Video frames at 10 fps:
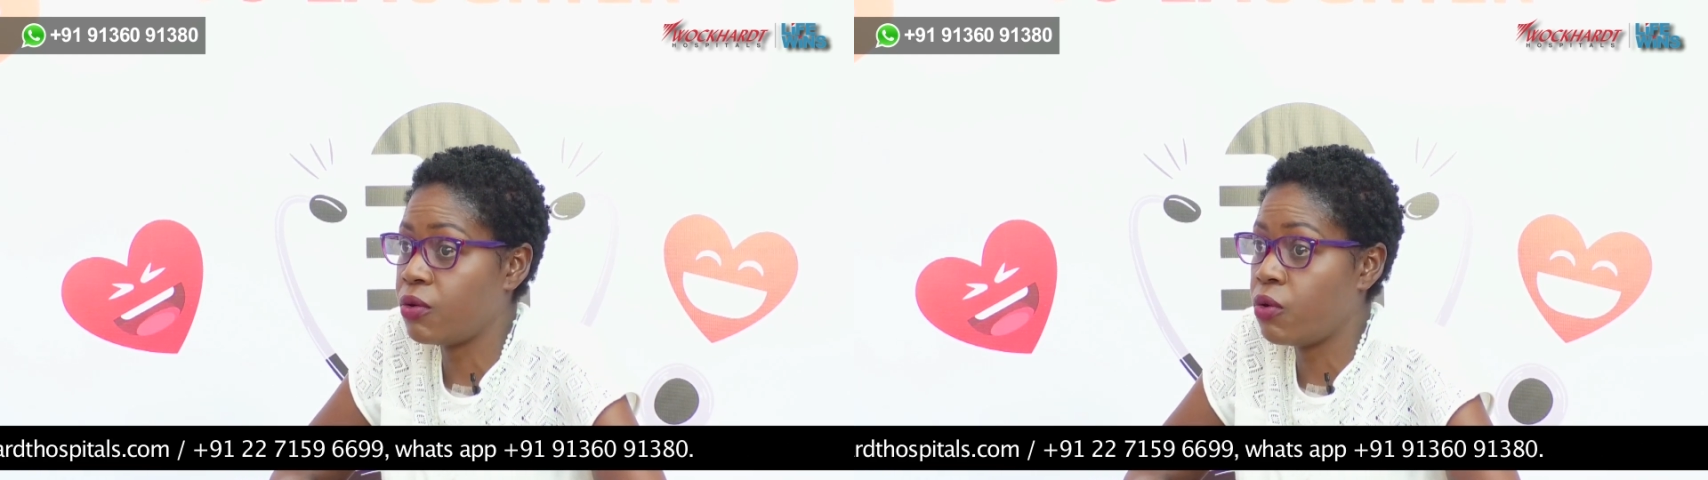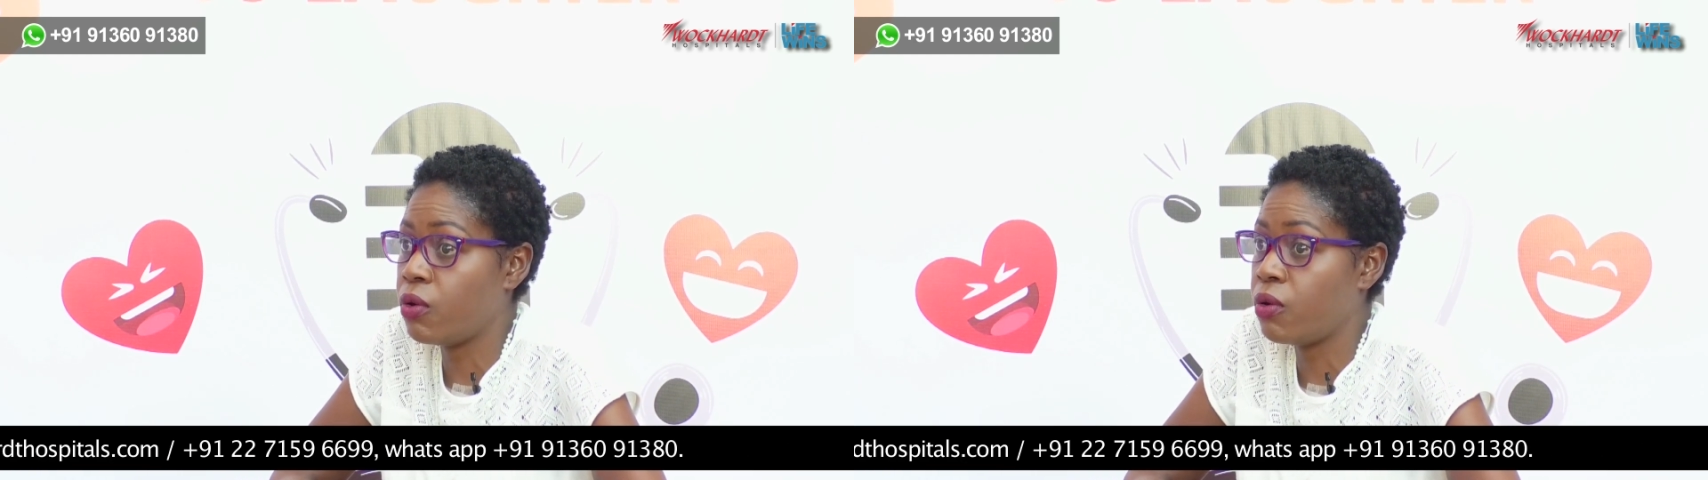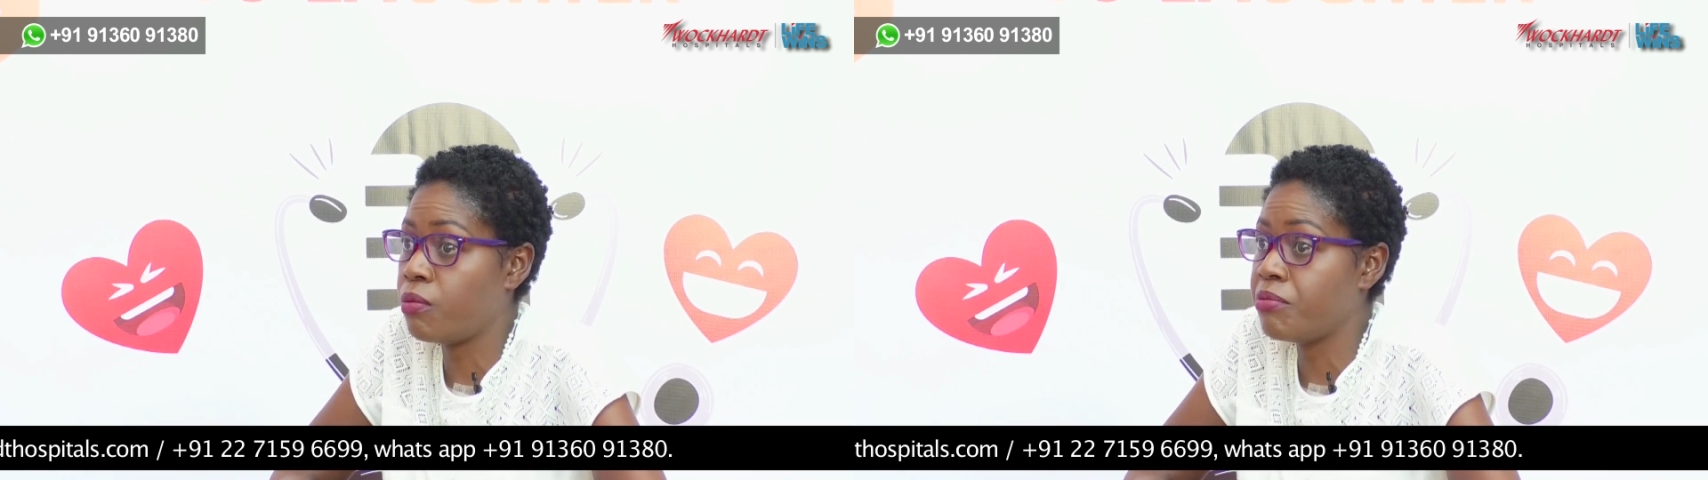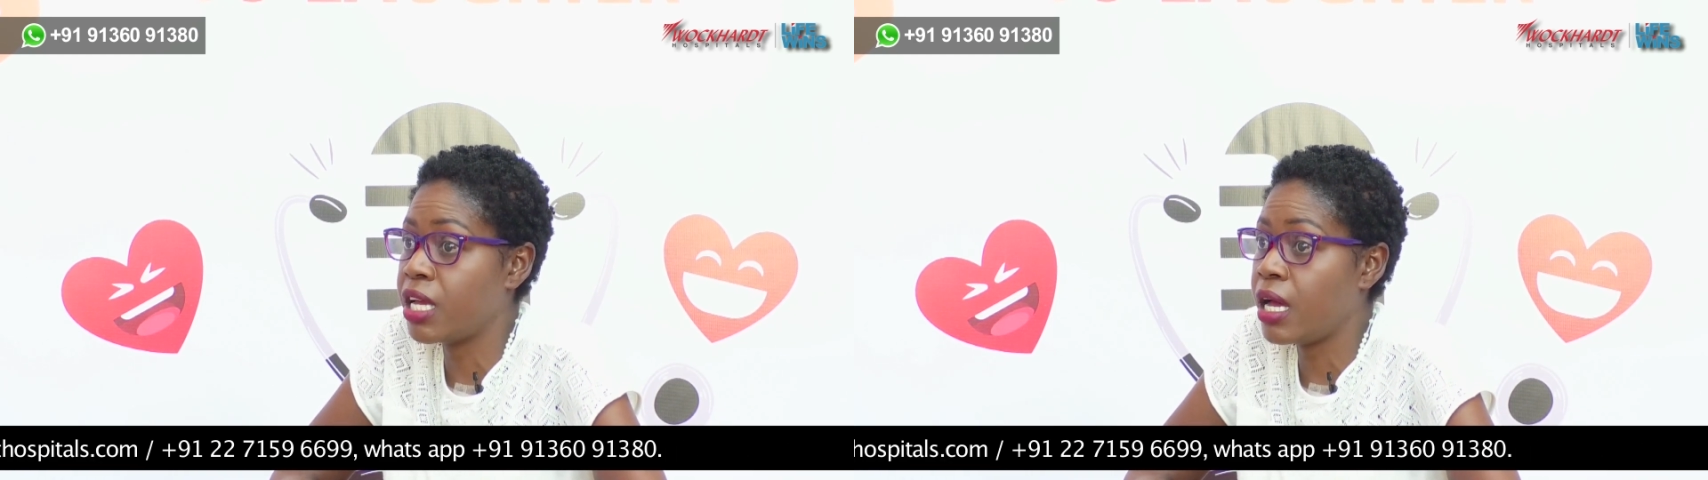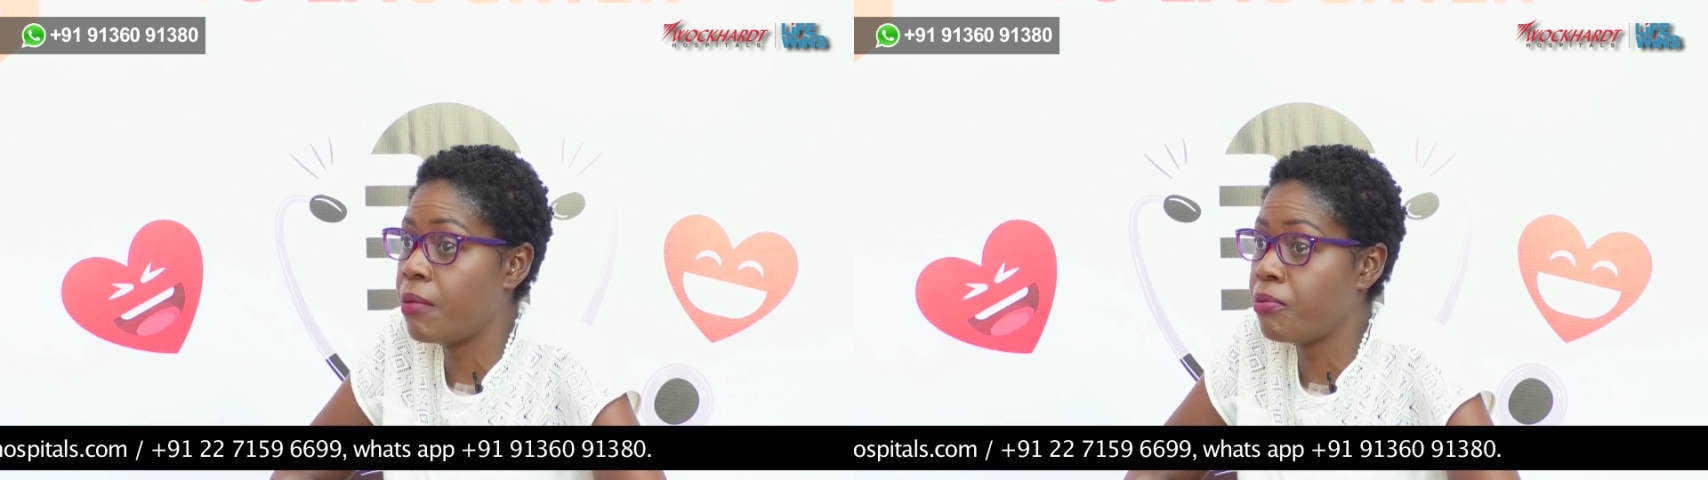or
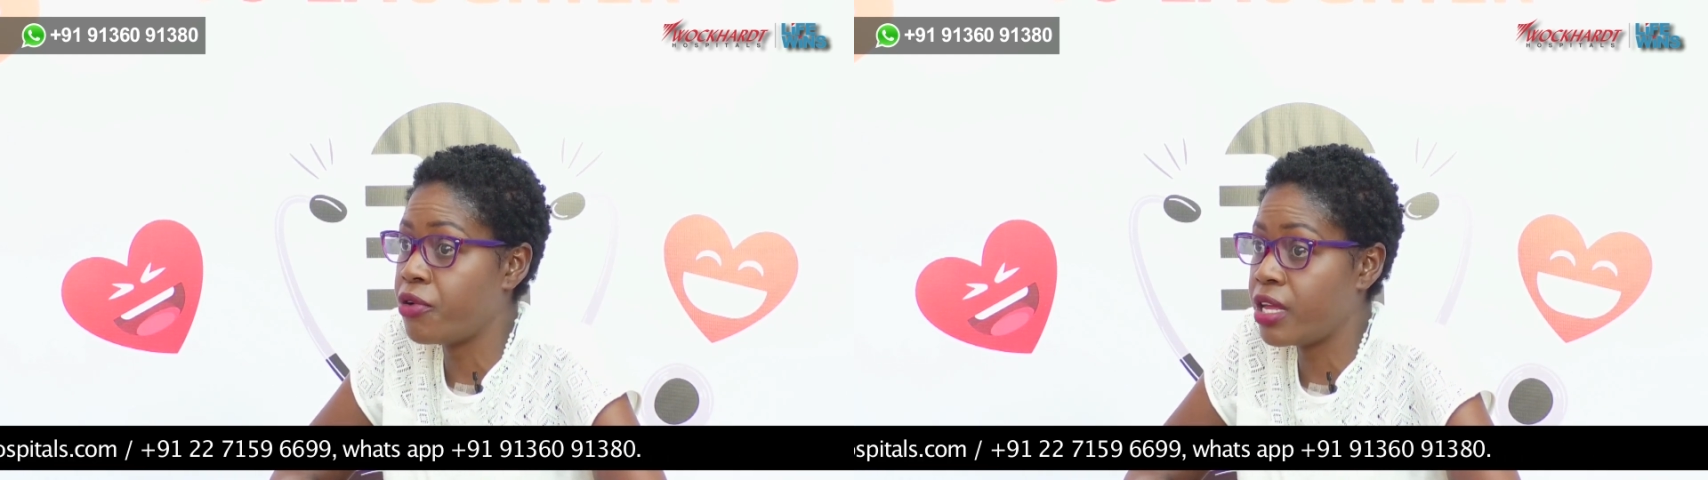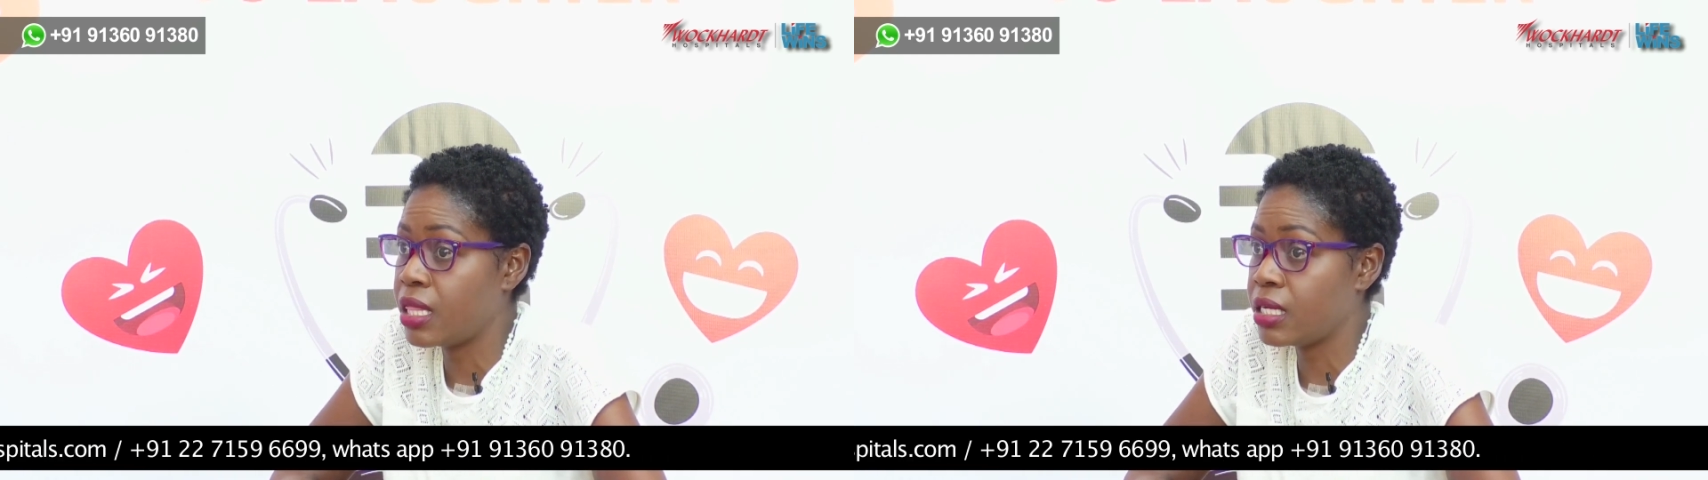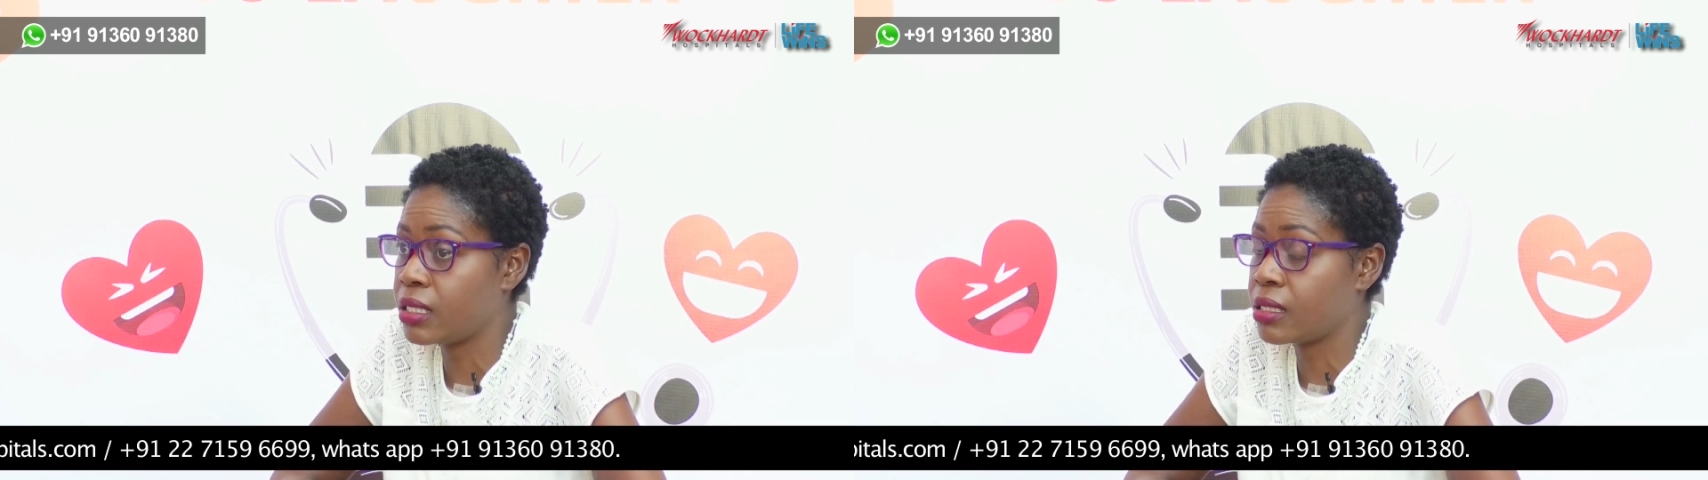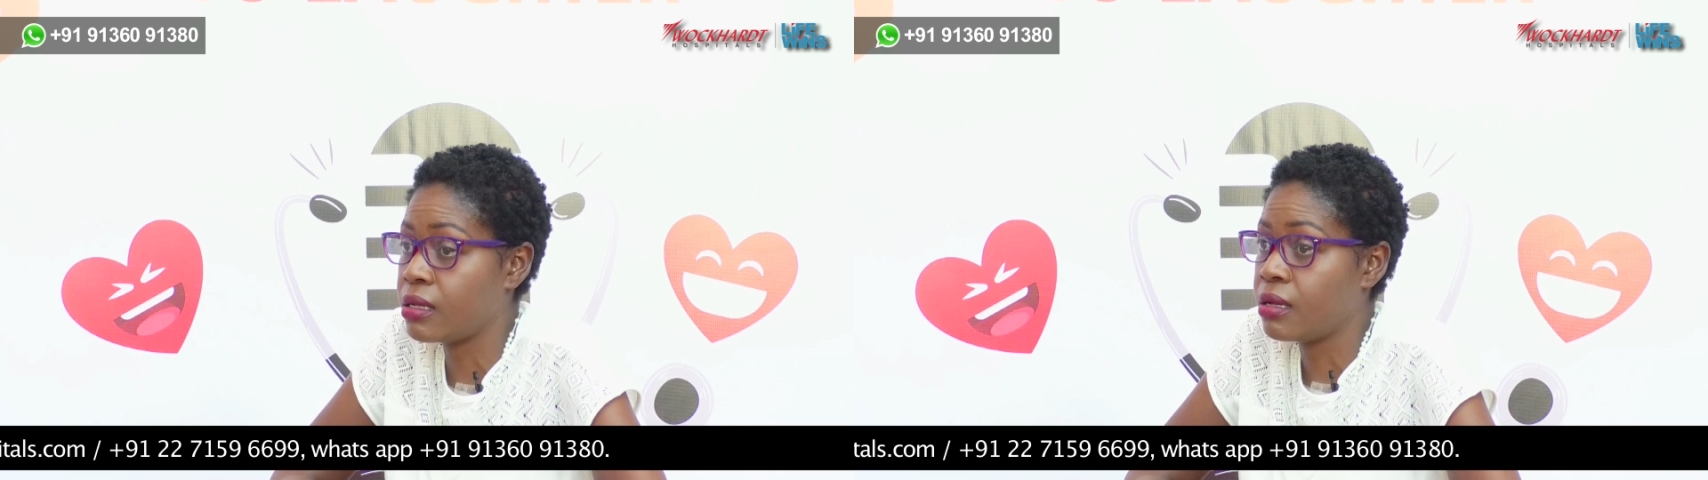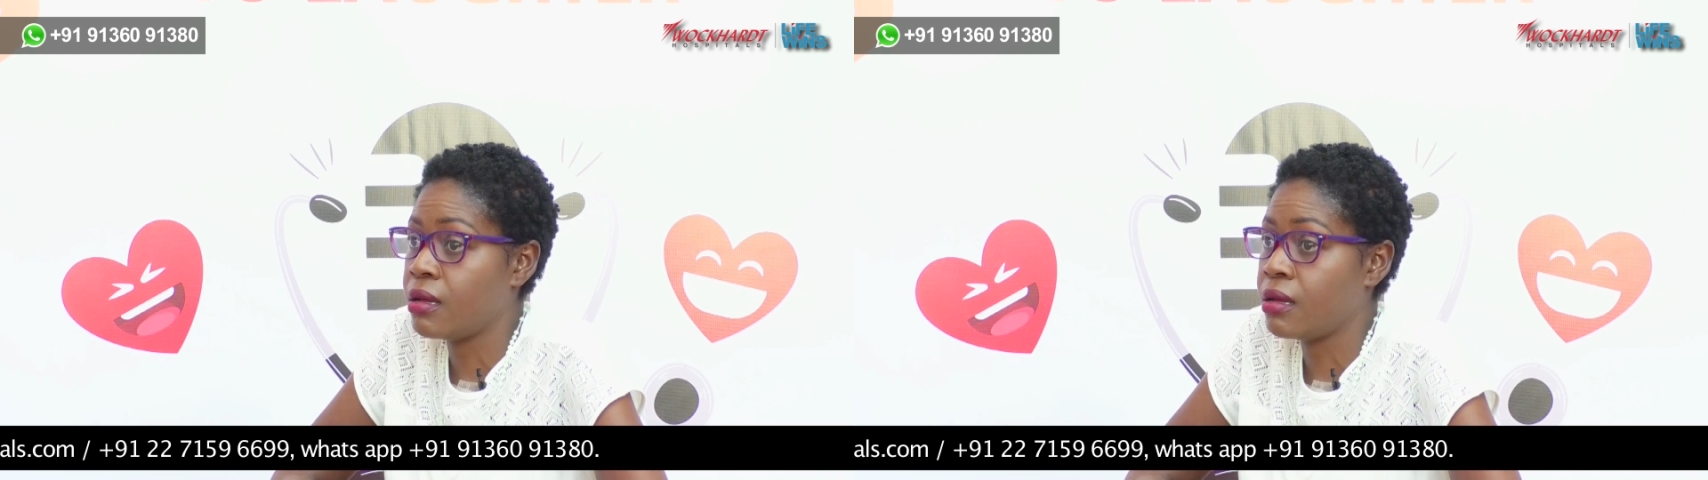become breathless.